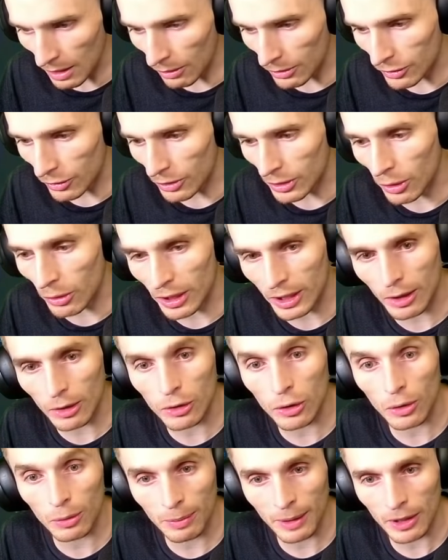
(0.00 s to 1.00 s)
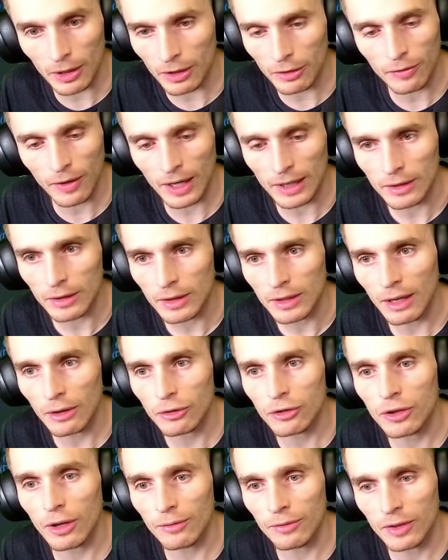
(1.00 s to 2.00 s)
right, so go to Baron. It's fine. Now
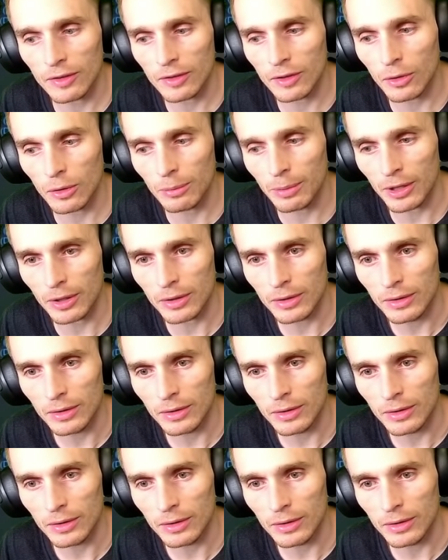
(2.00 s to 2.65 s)
shove this and go to Baron.